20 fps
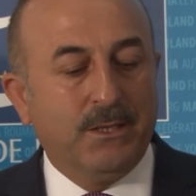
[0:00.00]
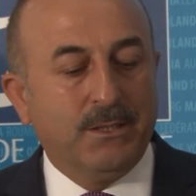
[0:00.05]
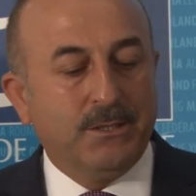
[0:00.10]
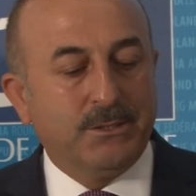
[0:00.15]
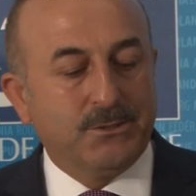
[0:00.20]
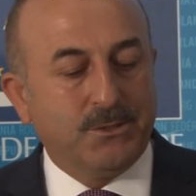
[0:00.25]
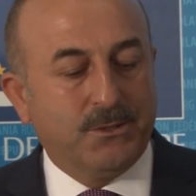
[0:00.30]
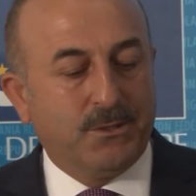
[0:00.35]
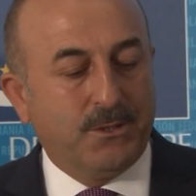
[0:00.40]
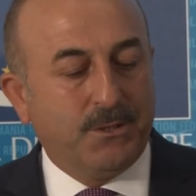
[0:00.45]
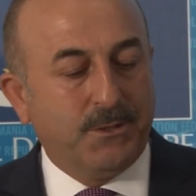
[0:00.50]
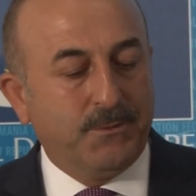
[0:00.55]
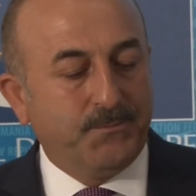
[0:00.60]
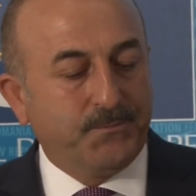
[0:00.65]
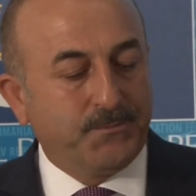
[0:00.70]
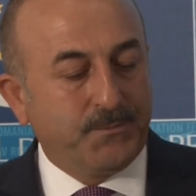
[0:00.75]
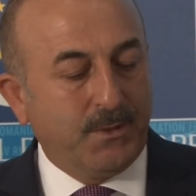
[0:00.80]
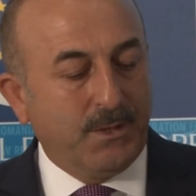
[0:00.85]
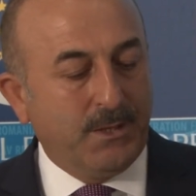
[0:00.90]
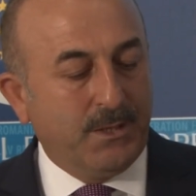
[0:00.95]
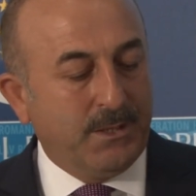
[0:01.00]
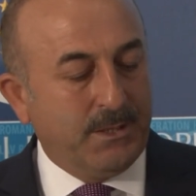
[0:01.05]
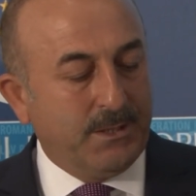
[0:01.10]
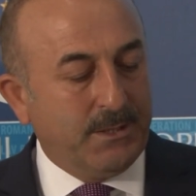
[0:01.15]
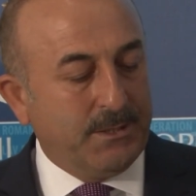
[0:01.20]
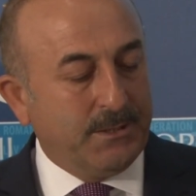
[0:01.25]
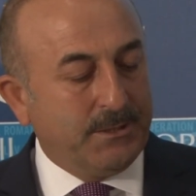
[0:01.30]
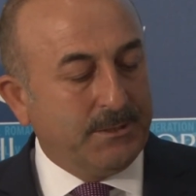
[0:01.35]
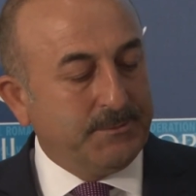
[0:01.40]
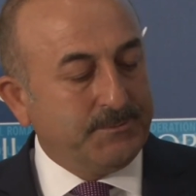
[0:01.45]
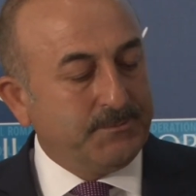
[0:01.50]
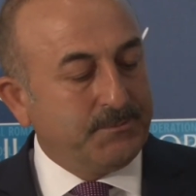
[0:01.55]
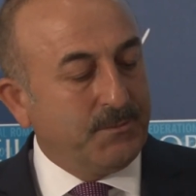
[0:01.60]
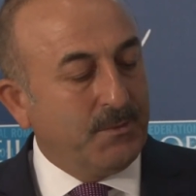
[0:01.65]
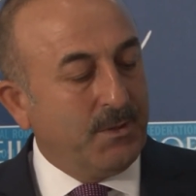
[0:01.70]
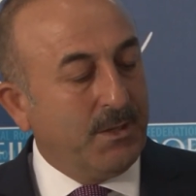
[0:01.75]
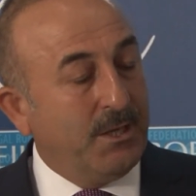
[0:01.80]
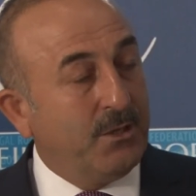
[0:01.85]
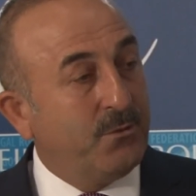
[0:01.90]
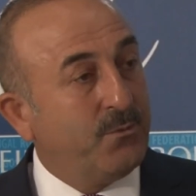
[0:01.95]
So uh,
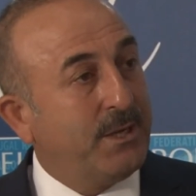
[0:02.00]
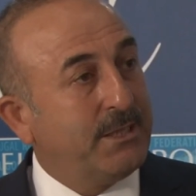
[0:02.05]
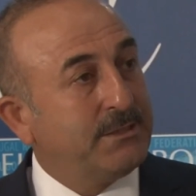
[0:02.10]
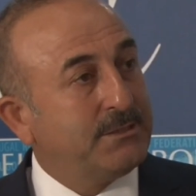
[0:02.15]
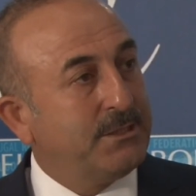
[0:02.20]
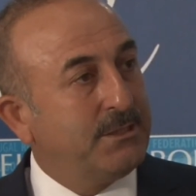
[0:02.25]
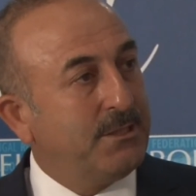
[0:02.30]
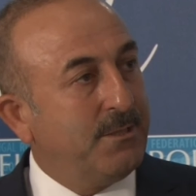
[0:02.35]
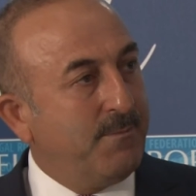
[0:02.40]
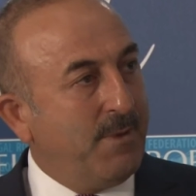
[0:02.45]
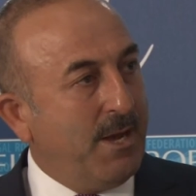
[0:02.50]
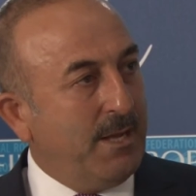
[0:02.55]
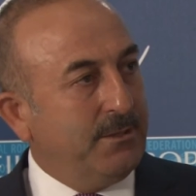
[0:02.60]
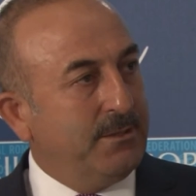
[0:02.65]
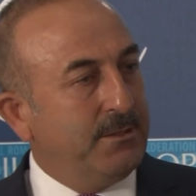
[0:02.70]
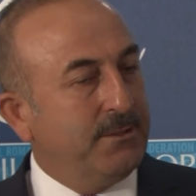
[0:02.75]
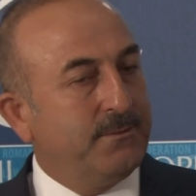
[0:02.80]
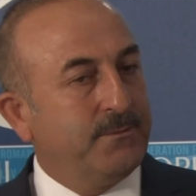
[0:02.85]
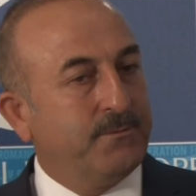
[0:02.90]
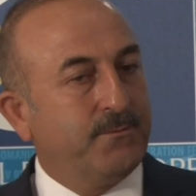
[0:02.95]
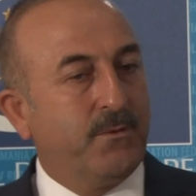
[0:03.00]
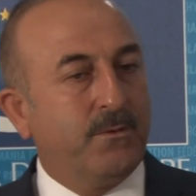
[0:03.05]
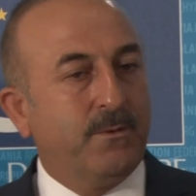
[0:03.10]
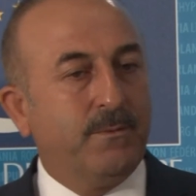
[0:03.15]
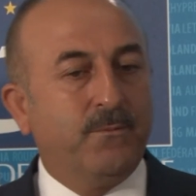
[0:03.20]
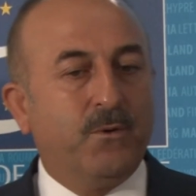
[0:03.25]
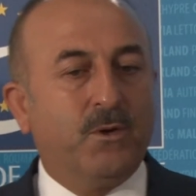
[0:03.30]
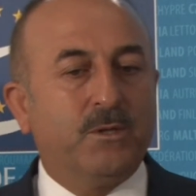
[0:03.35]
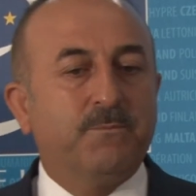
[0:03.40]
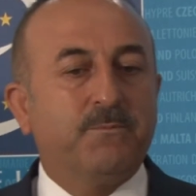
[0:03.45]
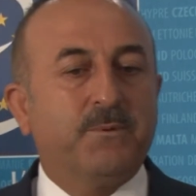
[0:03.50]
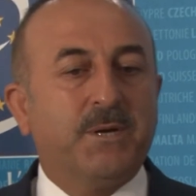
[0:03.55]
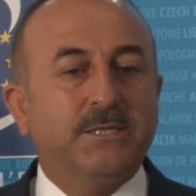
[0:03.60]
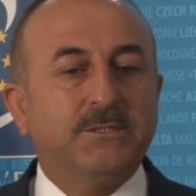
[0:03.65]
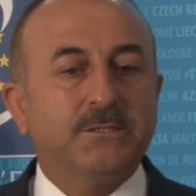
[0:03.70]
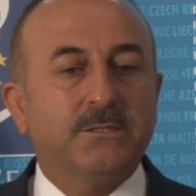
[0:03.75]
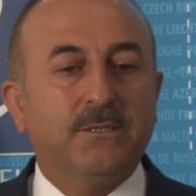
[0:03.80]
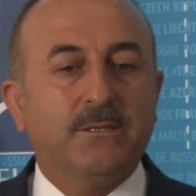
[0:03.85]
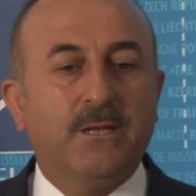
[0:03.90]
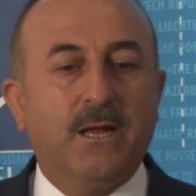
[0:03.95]
it was the demand. What
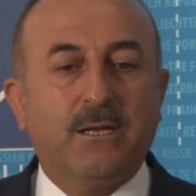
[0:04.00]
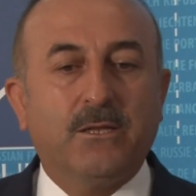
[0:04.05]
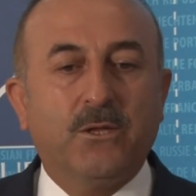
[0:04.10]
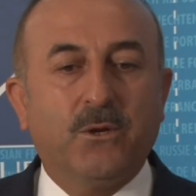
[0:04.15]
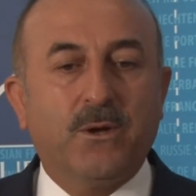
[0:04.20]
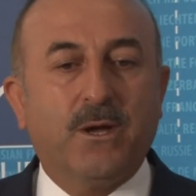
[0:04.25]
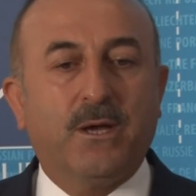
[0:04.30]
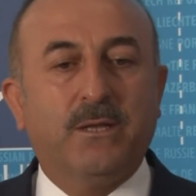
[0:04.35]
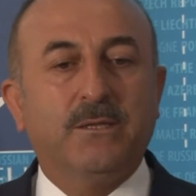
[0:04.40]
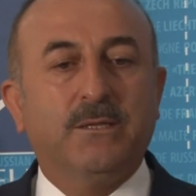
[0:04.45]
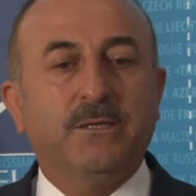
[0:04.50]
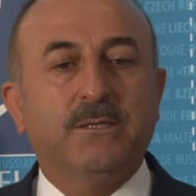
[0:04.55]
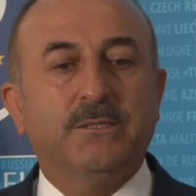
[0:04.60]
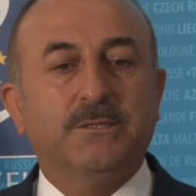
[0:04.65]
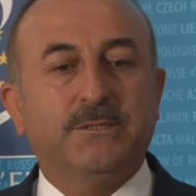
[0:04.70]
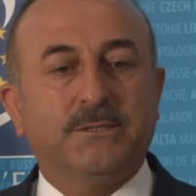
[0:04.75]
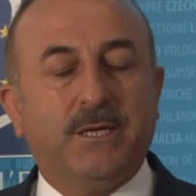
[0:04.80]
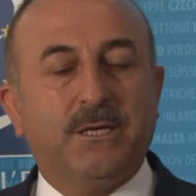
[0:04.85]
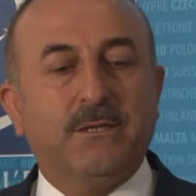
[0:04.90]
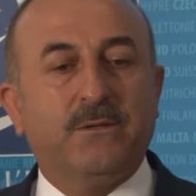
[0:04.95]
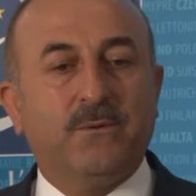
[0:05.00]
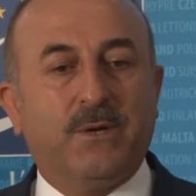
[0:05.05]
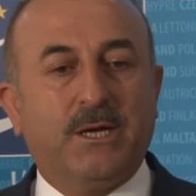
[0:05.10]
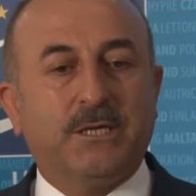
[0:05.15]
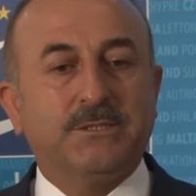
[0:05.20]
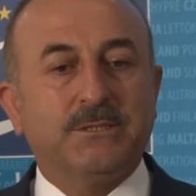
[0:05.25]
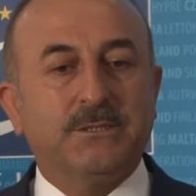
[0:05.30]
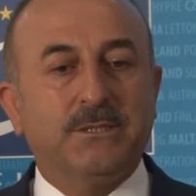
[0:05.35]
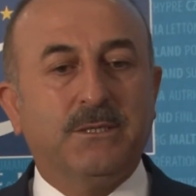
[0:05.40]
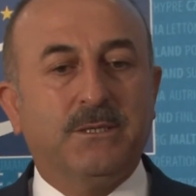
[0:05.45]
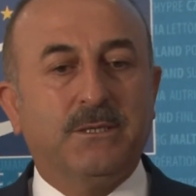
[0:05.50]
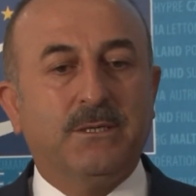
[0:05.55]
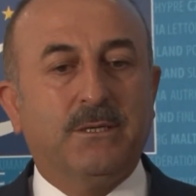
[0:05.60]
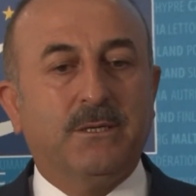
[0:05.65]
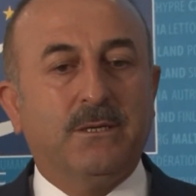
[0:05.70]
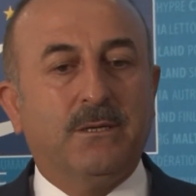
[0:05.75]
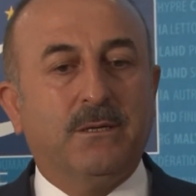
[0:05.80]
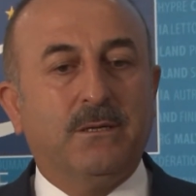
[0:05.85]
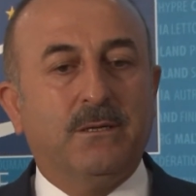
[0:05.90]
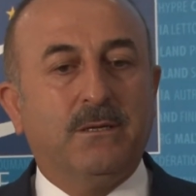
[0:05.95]
President Erdogan said was
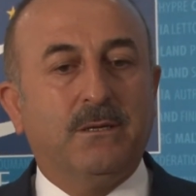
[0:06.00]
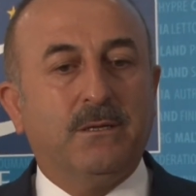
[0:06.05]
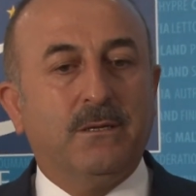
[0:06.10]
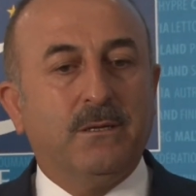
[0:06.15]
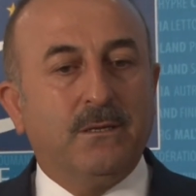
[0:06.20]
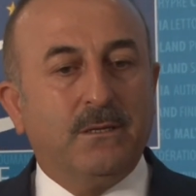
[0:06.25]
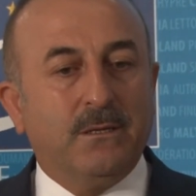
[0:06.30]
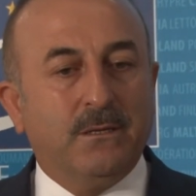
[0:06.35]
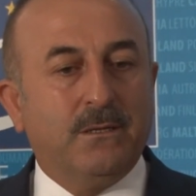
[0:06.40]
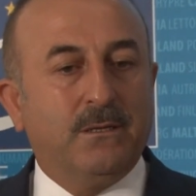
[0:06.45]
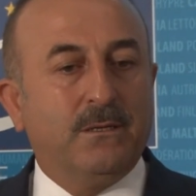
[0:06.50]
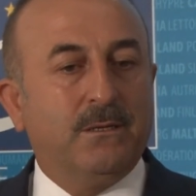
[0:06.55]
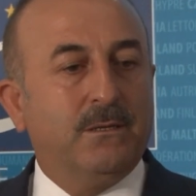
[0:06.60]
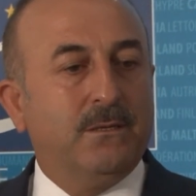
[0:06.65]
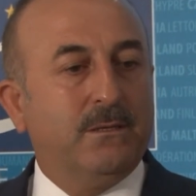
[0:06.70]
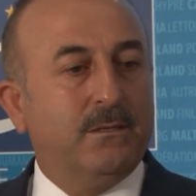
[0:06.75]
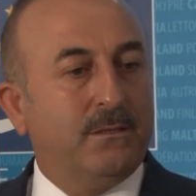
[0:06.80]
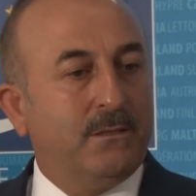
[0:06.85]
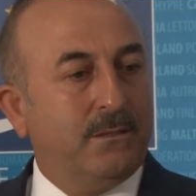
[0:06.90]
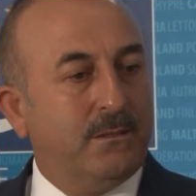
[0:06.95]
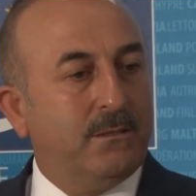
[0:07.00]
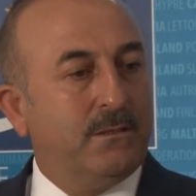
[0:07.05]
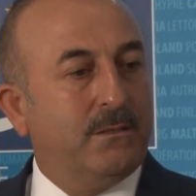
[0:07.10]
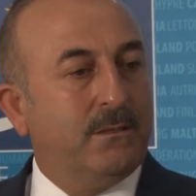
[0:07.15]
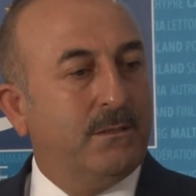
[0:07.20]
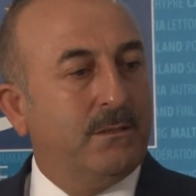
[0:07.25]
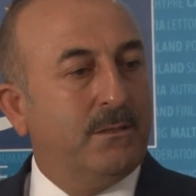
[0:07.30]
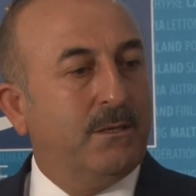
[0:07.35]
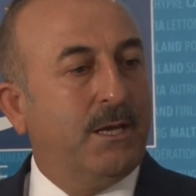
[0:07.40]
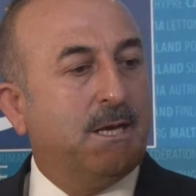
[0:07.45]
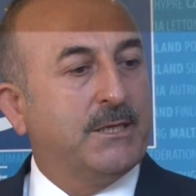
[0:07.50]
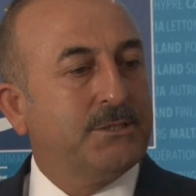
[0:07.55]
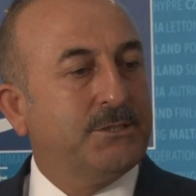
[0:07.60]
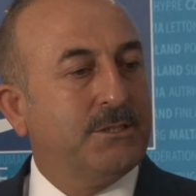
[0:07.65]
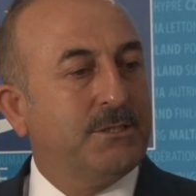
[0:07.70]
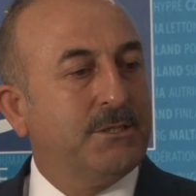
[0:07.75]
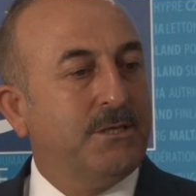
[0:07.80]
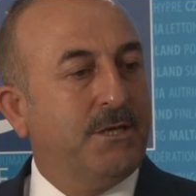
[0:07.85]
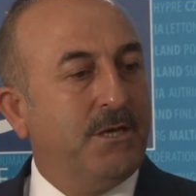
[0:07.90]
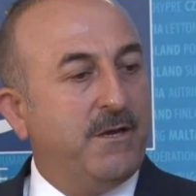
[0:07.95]
uh,
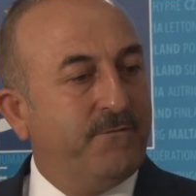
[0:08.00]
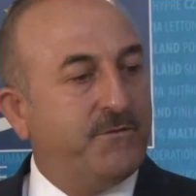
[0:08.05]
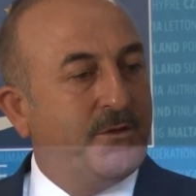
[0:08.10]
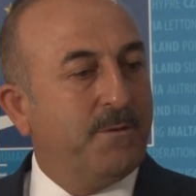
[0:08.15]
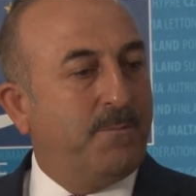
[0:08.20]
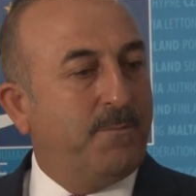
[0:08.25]
actually, if the